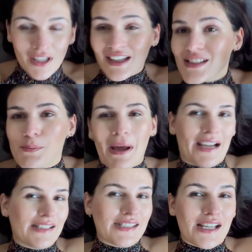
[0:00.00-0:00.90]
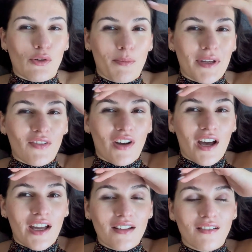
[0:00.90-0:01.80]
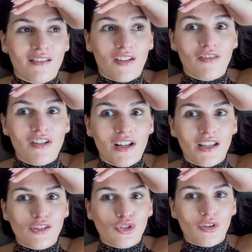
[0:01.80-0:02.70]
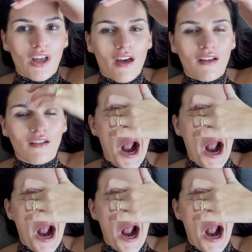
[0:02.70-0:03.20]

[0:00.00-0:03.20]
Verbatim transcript: At least balancing would be fine. I really enjoy it.